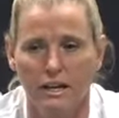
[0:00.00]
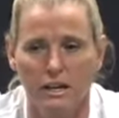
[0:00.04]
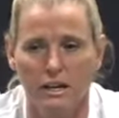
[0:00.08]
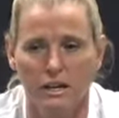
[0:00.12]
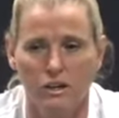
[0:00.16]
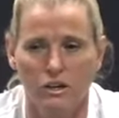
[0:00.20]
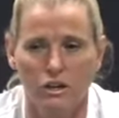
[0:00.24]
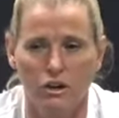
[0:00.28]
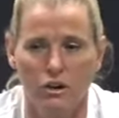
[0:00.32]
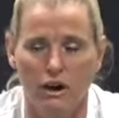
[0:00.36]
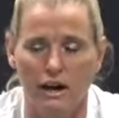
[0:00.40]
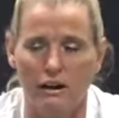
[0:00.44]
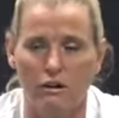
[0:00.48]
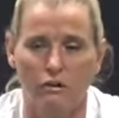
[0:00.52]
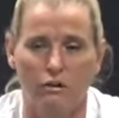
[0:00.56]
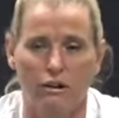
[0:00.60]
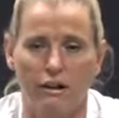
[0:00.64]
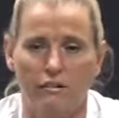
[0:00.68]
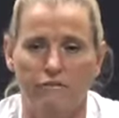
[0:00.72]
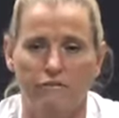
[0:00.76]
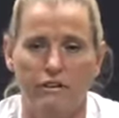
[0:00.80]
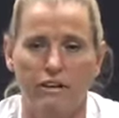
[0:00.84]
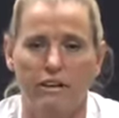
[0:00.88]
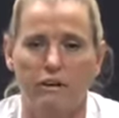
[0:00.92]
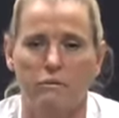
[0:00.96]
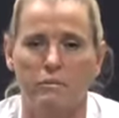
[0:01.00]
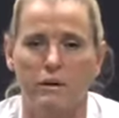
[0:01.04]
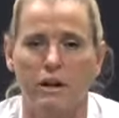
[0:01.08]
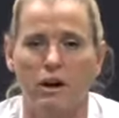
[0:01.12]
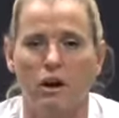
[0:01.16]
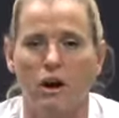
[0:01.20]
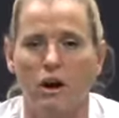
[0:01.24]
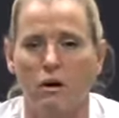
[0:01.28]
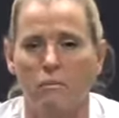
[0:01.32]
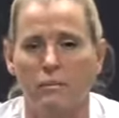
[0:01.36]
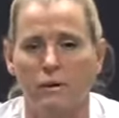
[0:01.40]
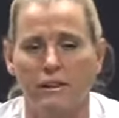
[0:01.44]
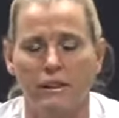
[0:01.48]
you know, I don't envy them at
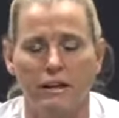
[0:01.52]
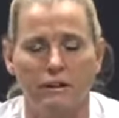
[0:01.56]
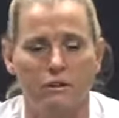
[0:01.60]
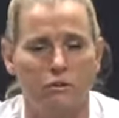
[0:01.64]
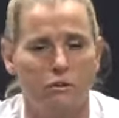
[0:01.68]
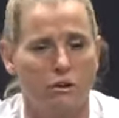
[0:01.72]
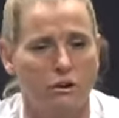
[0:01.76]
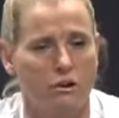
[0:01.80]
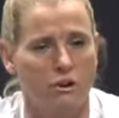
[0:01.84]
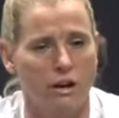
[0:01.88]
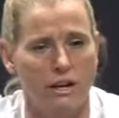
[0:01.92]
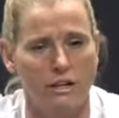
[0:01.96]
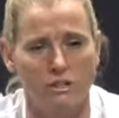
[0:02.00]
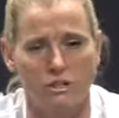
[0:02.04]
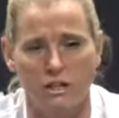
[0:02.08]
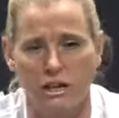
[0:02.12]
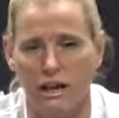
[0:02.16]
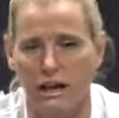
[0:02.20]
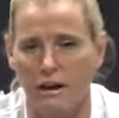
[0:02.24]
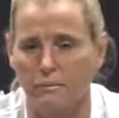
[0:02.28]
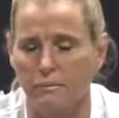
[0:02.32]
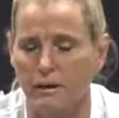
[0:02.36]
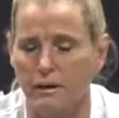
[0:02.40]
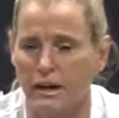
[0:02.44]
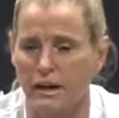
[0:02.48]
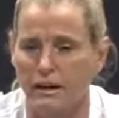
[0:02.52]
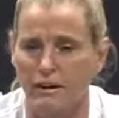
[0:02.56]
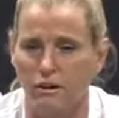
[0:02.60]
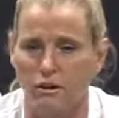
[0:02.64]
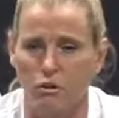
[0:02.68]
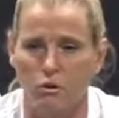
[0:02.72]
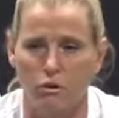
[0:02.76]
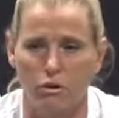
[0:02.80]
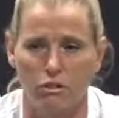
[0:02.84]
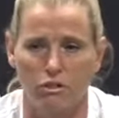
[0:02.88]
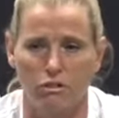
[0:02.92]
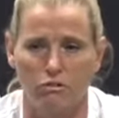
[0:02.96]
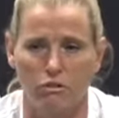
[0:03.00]
all, but they do a great job kind of
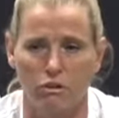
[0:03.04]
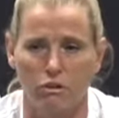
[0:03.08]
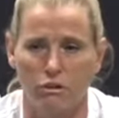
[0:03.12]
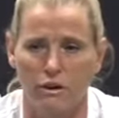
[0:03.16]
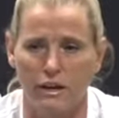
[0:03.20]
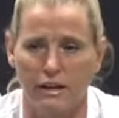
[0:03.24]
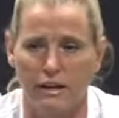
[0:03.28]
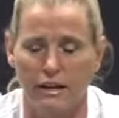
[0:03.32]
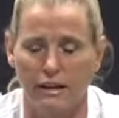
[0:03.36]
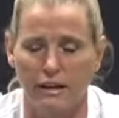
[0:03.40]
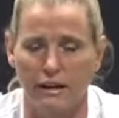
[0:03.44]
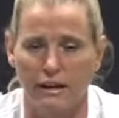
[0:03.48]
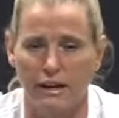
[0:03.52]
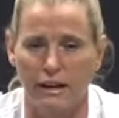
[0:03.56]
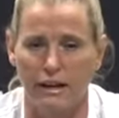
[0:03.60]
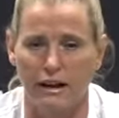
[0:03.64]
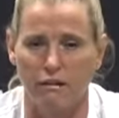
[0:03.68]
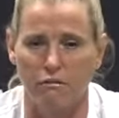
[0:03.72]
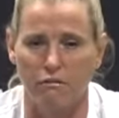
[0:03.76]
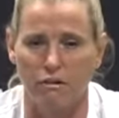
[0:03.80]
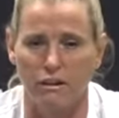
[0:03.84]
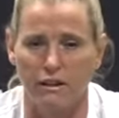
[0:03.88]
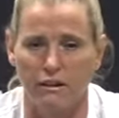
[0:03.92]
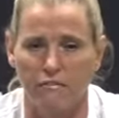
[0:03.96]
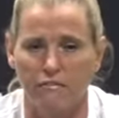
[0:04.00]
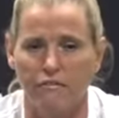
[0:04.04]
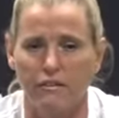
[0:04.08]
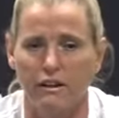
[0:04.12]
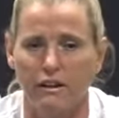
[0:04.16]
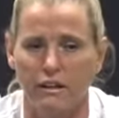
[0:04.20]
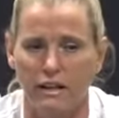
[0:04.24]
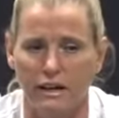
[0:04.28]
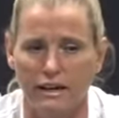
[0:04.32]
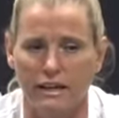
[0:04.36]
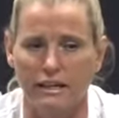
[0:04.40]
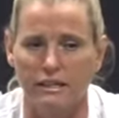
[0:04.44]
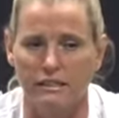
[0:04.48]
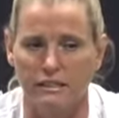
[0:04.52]
going through it, and I really felt
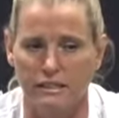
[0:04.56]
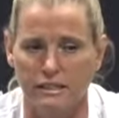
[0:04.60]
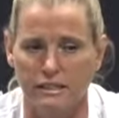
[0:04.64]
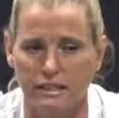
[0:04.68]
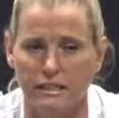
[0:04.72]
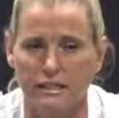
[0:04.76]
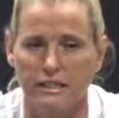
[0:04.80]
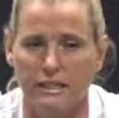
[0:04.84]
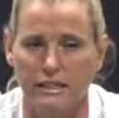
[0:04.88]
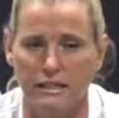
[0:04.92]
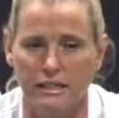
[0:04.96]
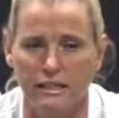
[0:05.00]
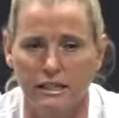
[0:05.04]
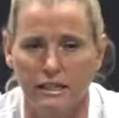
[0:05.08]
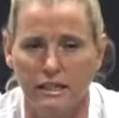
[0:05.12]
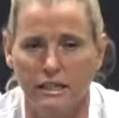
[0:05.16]
like it did.